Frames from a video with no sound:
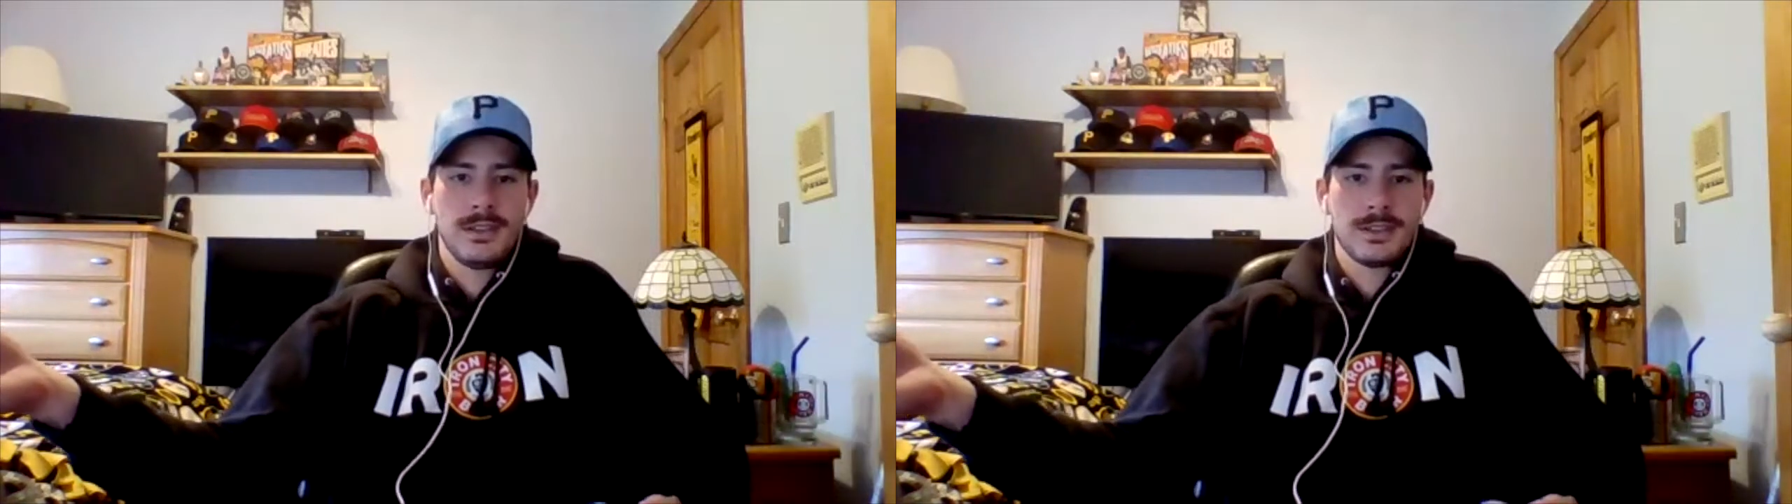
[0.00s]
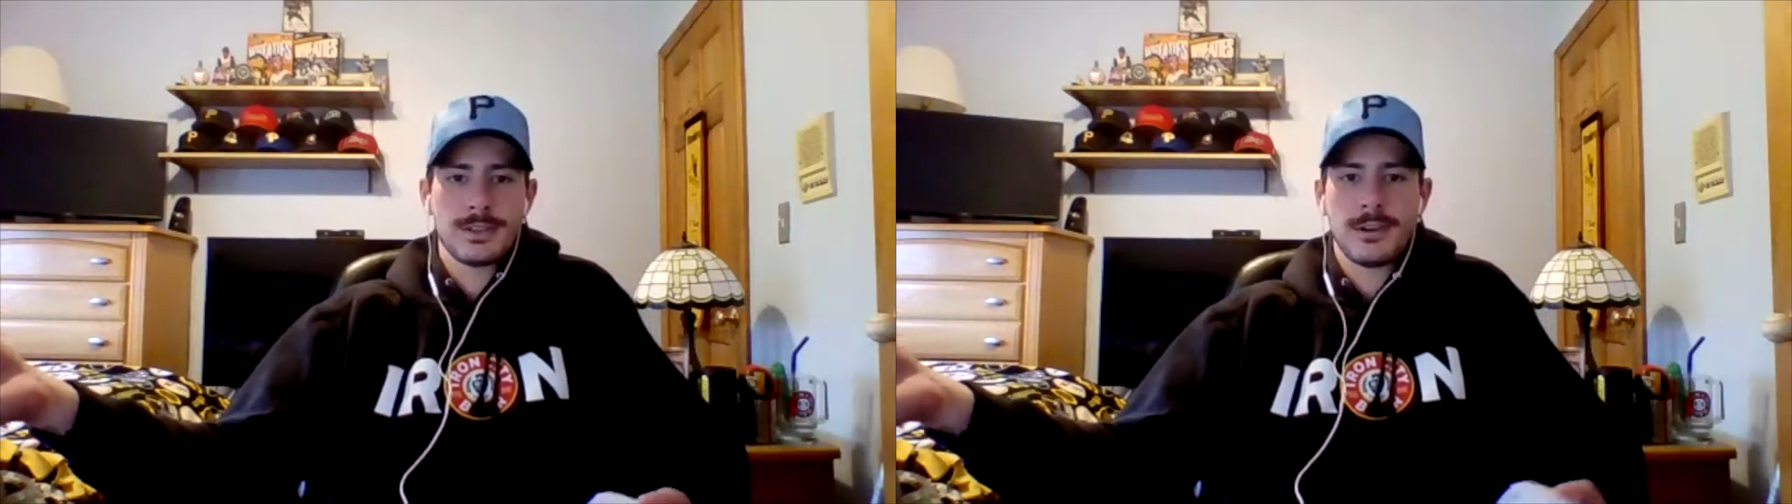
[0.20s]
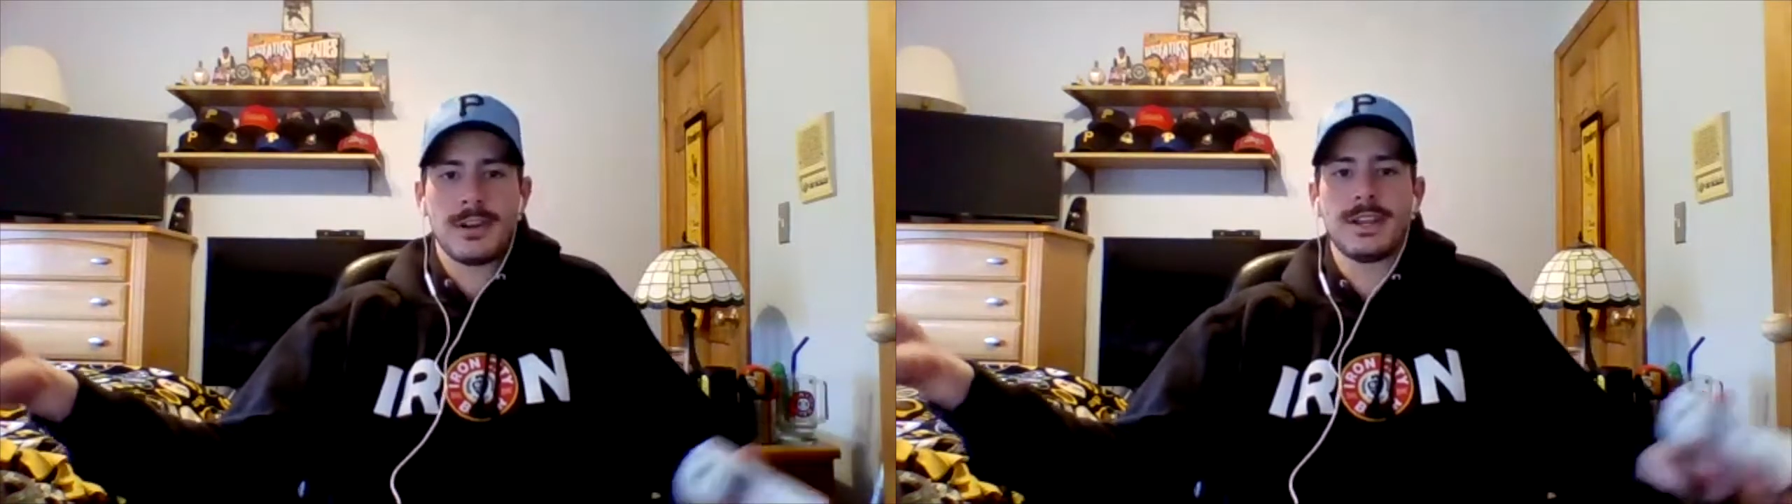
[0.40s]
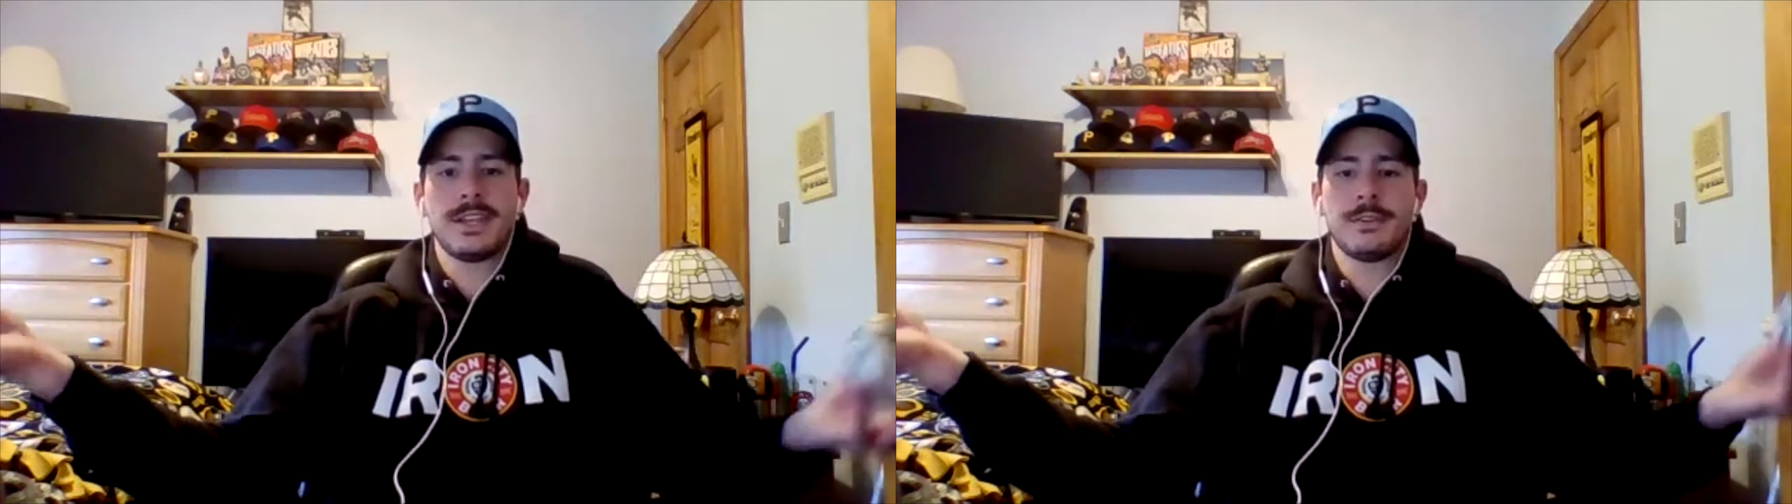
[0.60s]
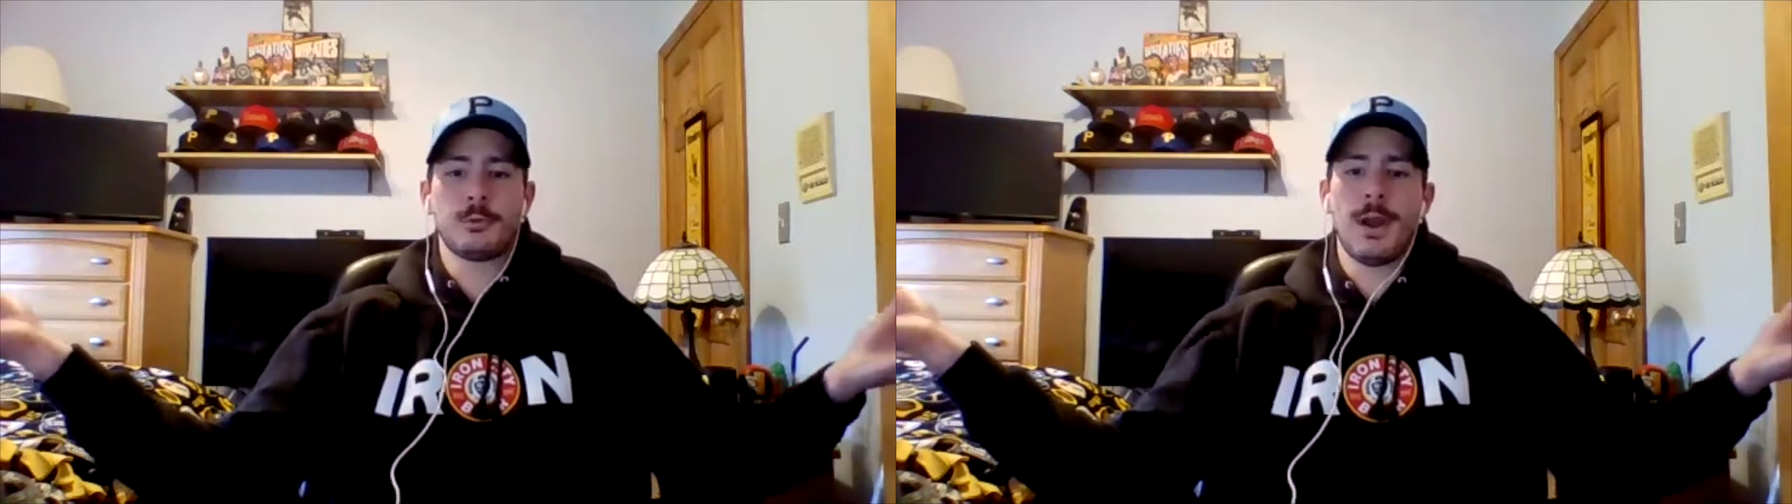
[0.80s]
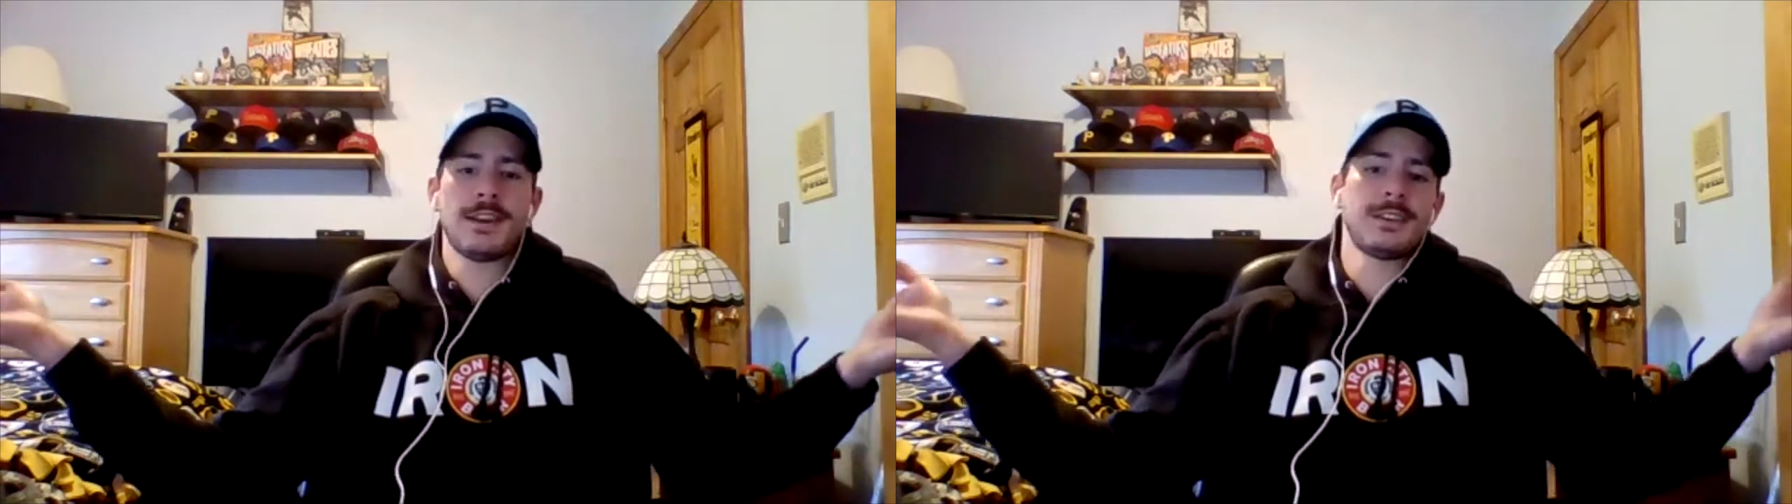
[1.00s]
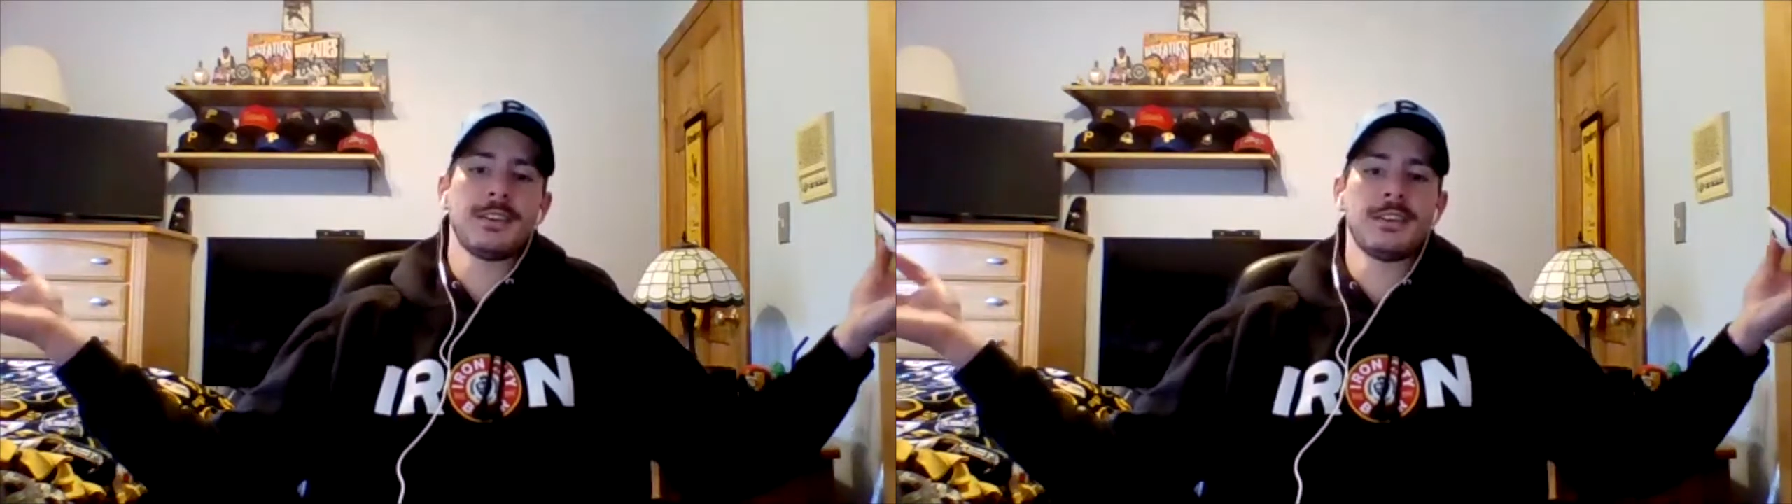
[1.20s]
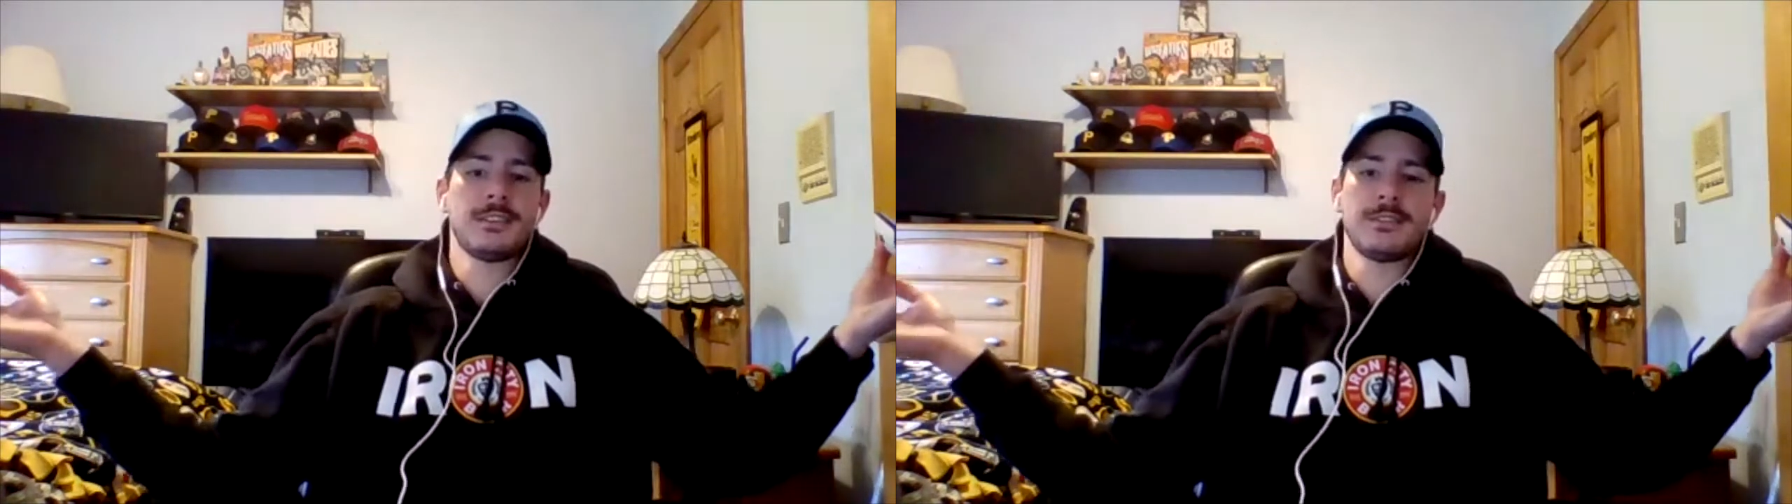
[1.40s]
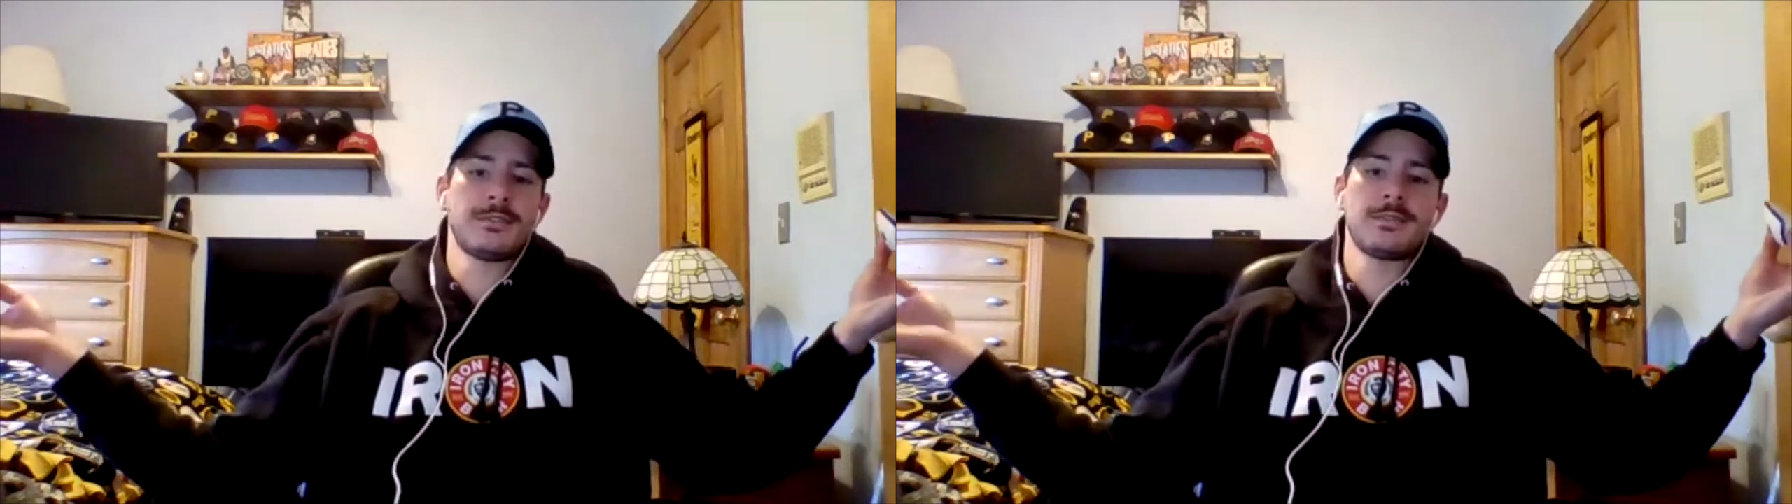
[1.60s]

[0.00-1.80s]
Sorry, I didn't rent a